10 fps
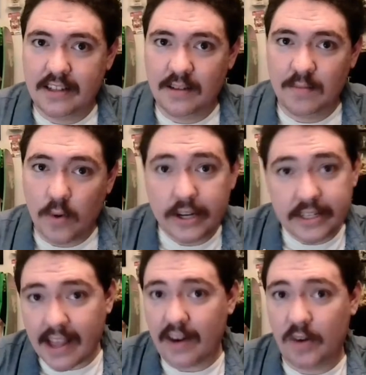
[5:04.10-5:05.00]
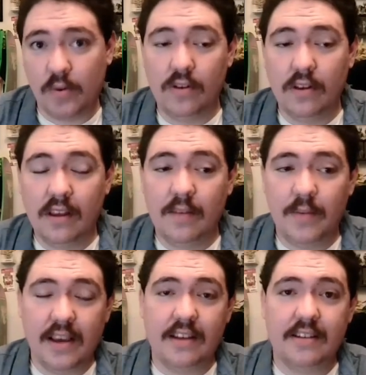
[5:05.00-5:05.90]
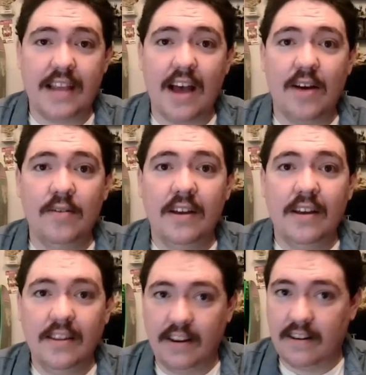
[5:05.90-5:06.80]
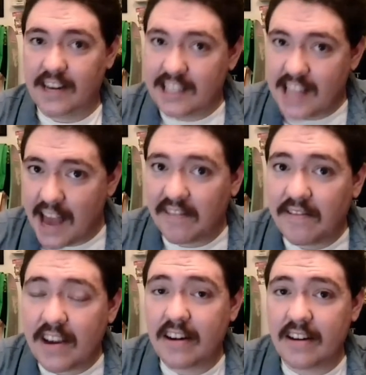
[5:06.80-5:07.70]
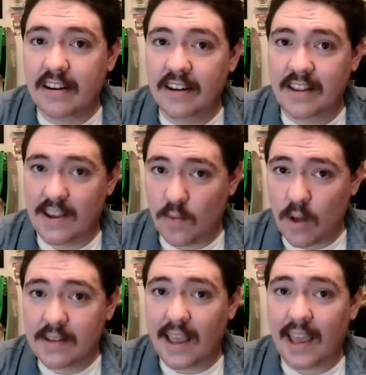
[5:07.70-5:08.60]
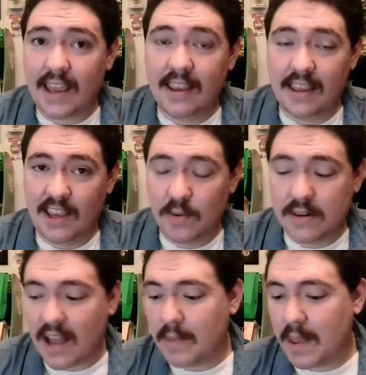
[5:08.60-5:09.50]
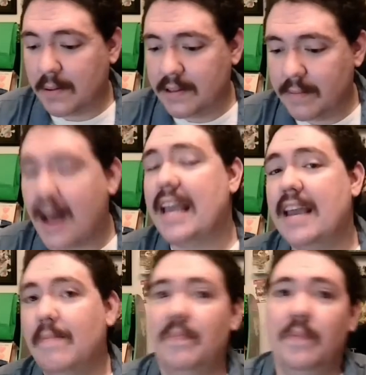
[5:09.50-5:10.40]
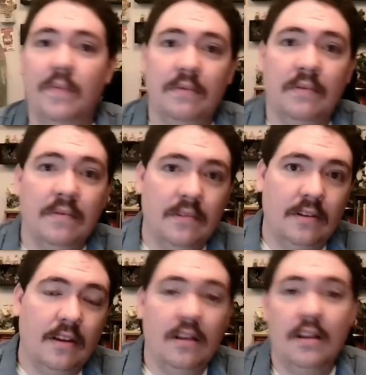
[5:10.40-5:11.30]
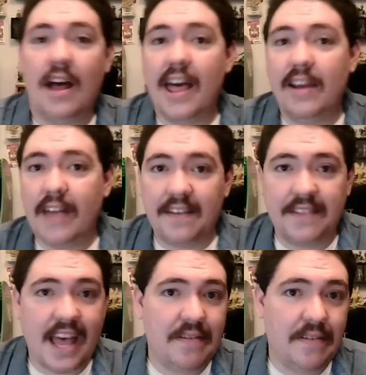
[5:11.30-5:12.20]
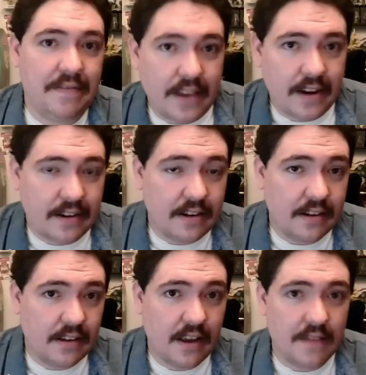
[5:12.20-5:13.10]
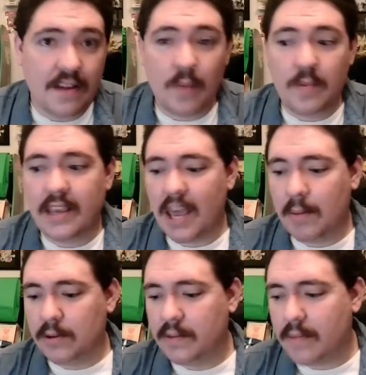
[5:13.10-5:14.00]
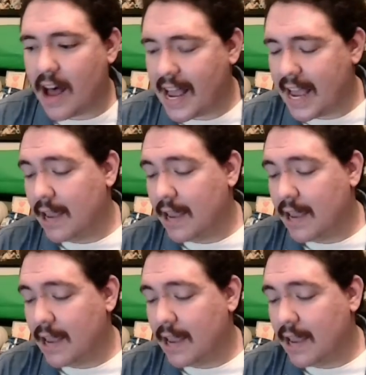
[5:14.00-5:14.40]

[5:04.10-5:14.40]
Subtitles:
more desirable, because now there is that fear that one day you will not be able to buy it. I don't have to have a fear of not being able to buy